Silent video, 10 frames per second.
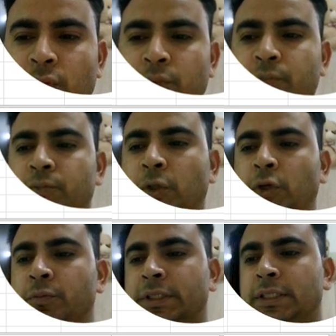So
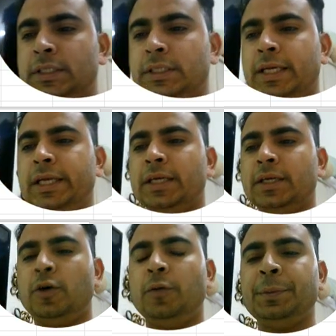hope this is
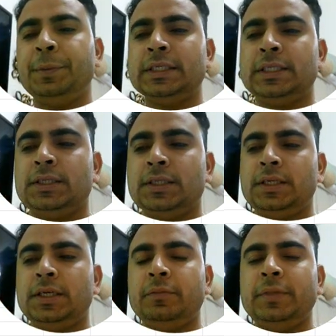clear. Copy
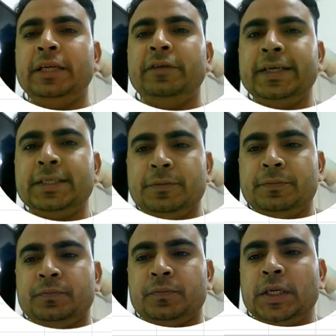paste, there are many
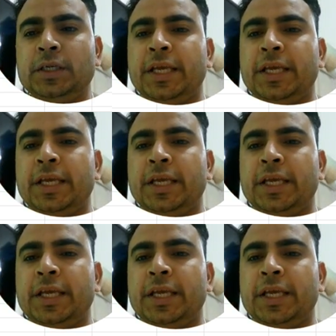ways.